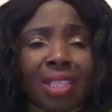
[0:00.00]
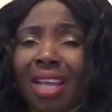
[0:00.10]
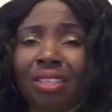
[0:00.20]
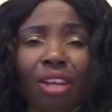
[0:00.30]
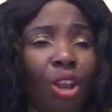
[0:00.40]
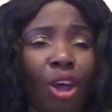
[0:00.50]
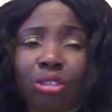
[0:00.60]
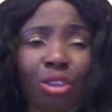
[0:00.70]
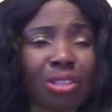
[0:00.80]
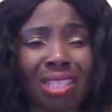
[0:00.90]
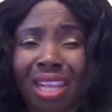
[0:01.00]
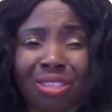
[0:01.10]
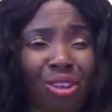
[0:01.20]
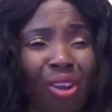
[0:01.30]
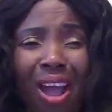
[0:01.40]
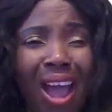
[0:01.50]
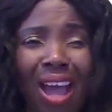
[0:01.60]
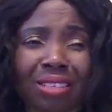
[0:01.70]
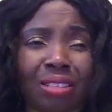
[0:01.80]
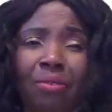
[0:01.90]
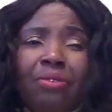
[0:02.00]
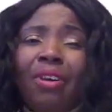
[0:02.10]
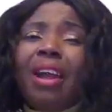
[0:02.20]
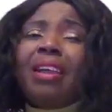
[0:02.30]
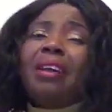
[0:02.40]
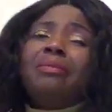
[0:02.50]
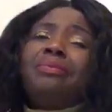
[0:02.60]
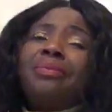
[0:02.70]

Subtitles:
Tell the Lord to set your heart on fire.